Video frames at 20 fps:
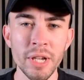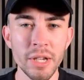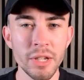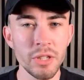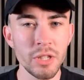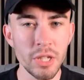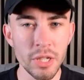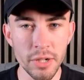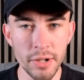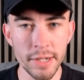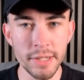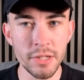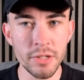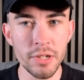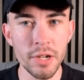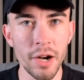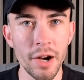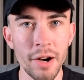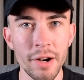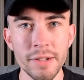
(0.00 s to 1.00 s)
United
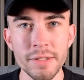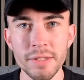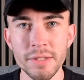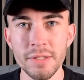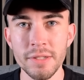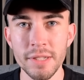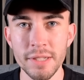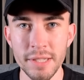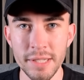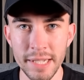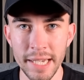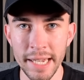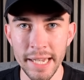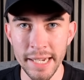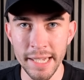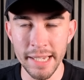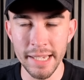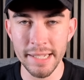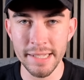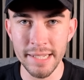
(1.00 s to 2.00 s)
aren't
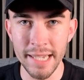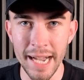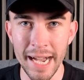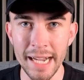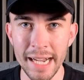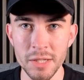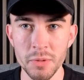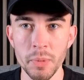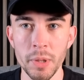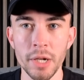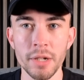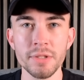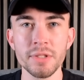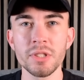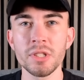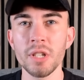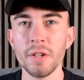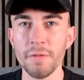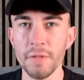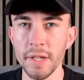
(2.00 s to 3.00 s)
sustaining attacks. We aren't
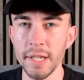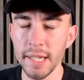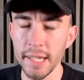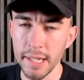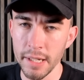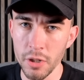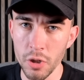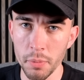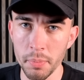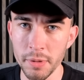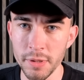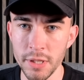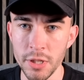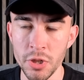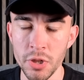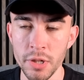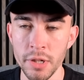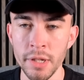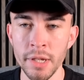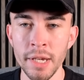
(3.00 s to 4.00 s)
suffocating the
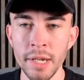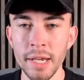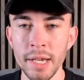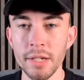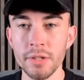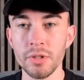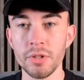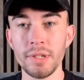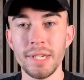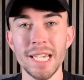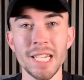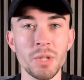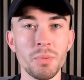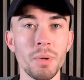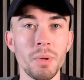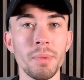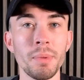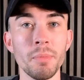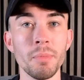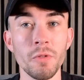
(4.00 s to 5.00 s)
opposition. So yes, when
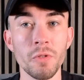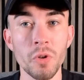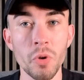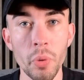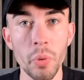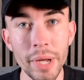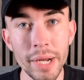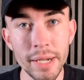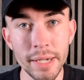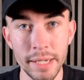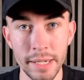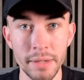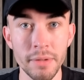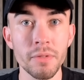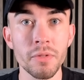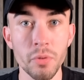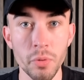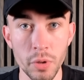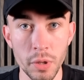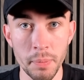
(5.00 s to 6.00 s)
we move quickly
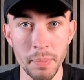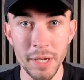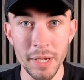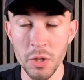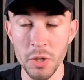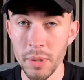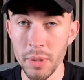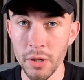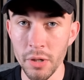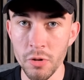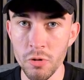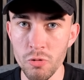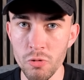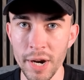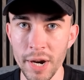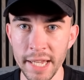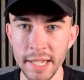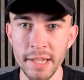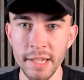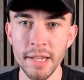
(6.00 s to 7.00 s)
through the pitch, we look
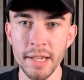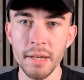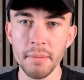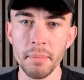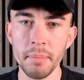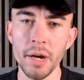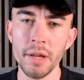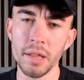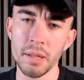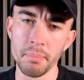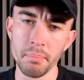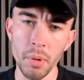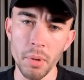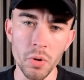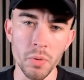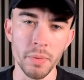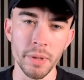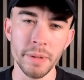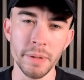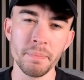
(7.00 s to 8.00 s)
great. But at the
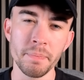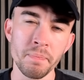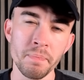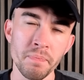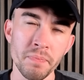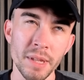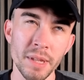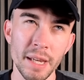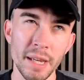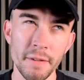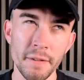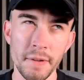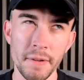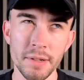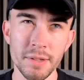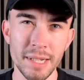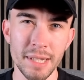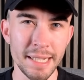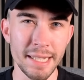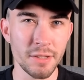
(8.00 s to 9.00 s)
moment, it feels a
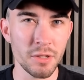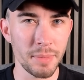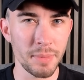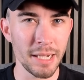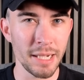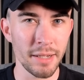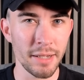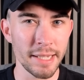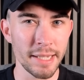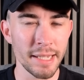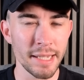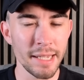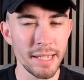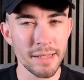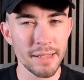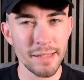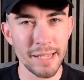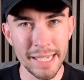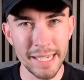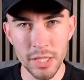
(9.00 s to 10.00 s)
little bit like
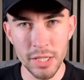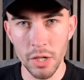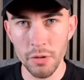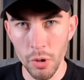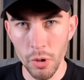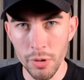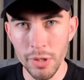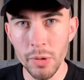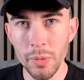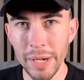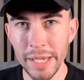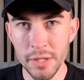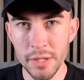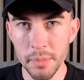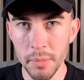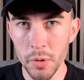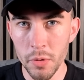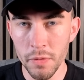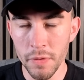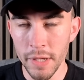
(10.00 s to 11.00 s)
that is our only way to
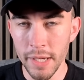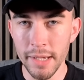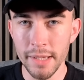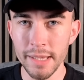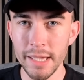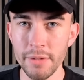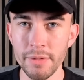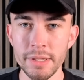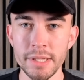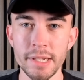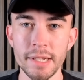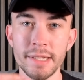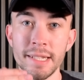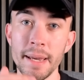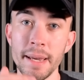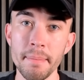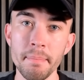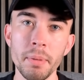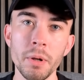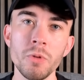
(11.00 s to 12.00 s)
move. There isn't a
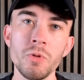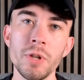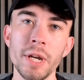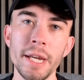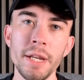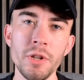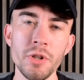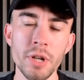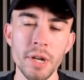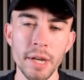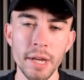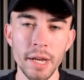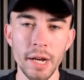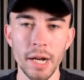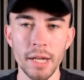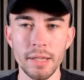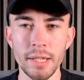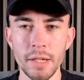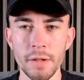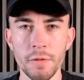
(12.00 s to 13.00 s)
tempo change. I
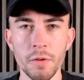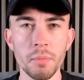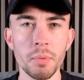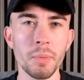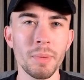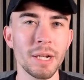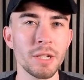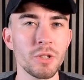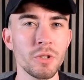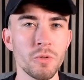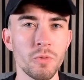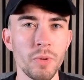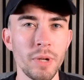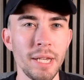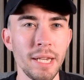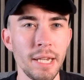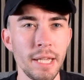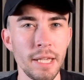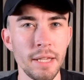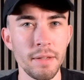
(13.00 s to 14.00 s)
think football matches
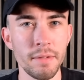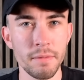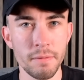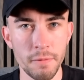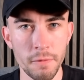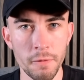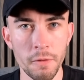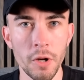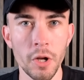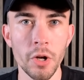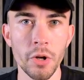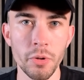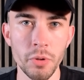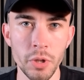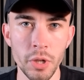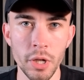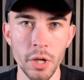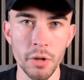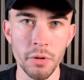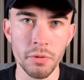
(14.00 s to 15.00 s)
really flow. You
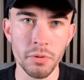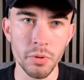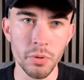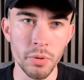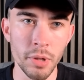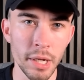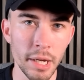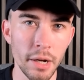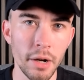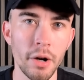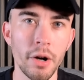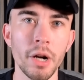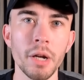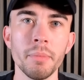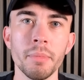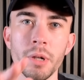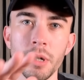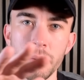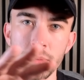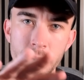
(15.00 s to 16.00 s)
go through high
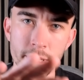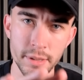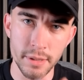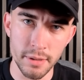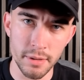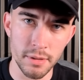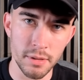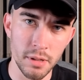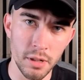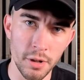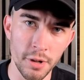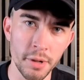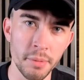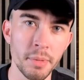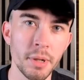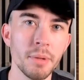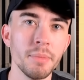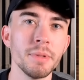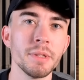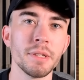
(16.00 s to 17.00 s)
moments and slow
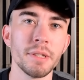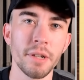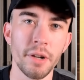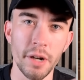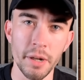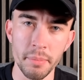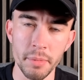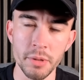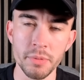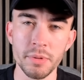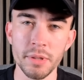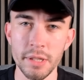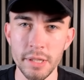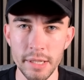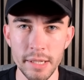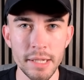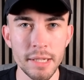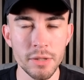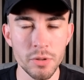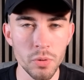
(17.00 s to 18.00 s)
moments and high moments, and it
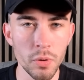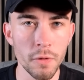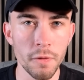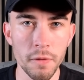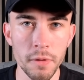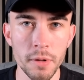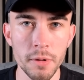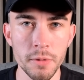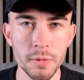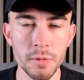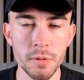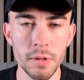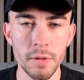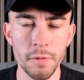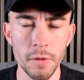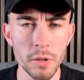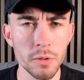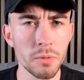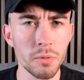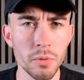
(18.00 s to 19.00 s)
sort of
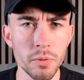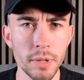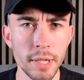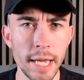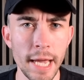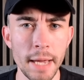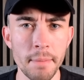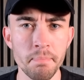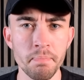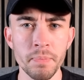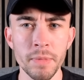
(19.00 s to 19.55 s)
flows through the game.